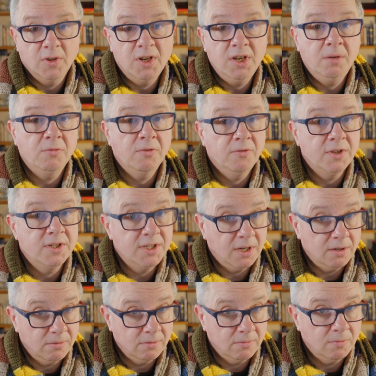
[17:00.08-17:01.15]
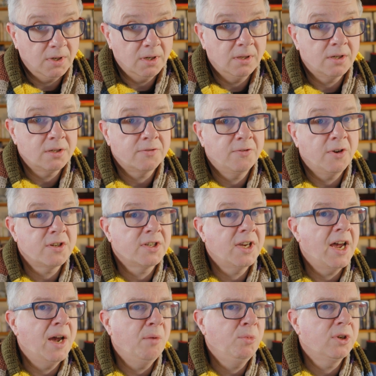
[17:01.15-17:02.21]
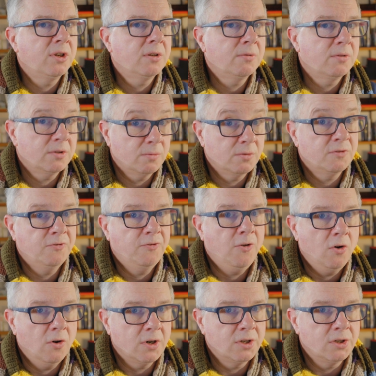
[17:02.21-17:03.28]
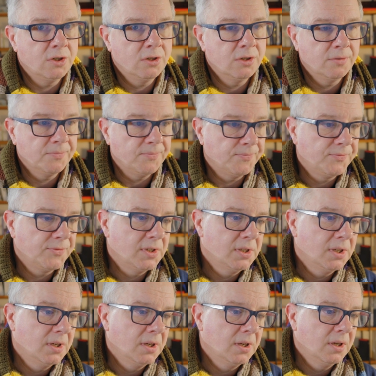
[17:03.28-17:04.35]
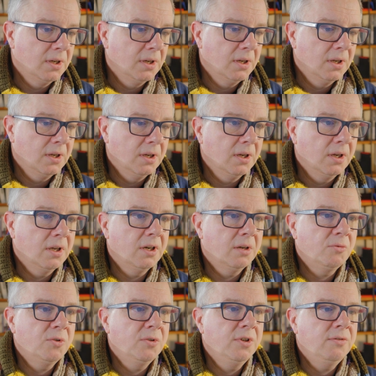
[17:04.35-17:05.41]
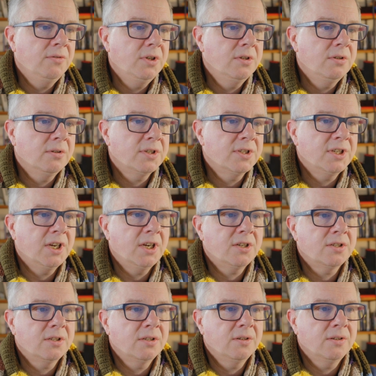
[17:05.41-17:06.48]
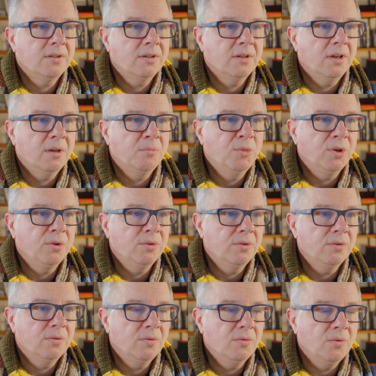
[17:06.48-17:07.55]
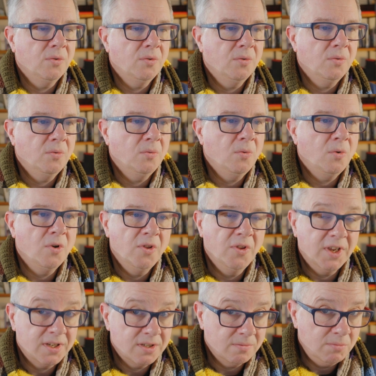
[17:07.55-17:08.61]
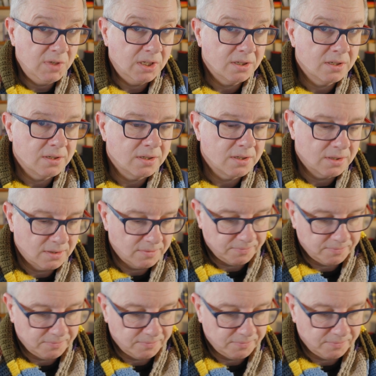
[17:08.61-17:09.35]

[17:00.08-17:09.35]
name of the town where this first happened, which was Forge. And I'm going to read you a section about what this means.